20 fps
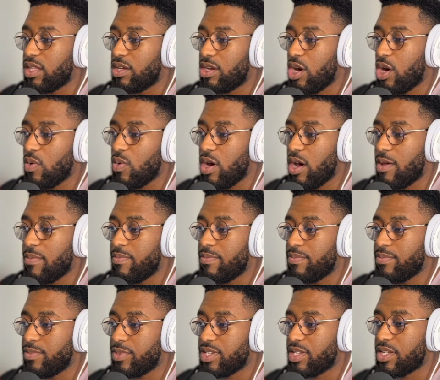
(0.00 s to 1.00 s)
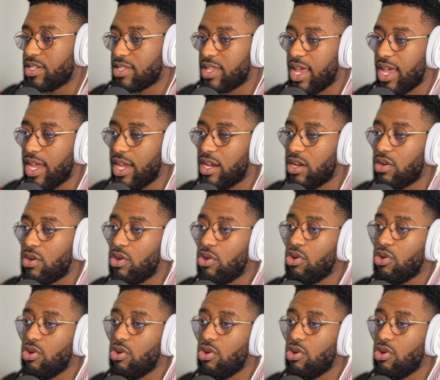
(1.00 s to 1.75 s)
no sustain